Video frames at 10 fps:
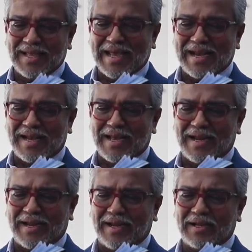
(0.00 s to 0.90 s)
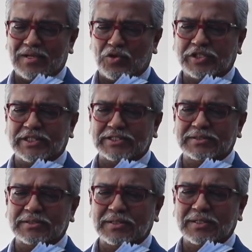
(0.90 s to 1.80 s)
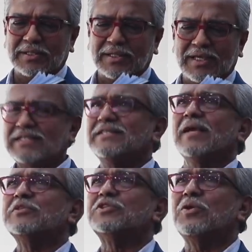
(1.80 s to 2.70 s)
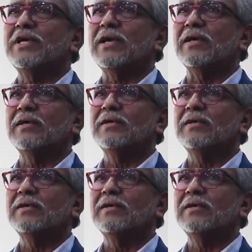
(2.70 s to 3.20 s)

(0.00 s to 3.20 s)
And I noticed his name is not there.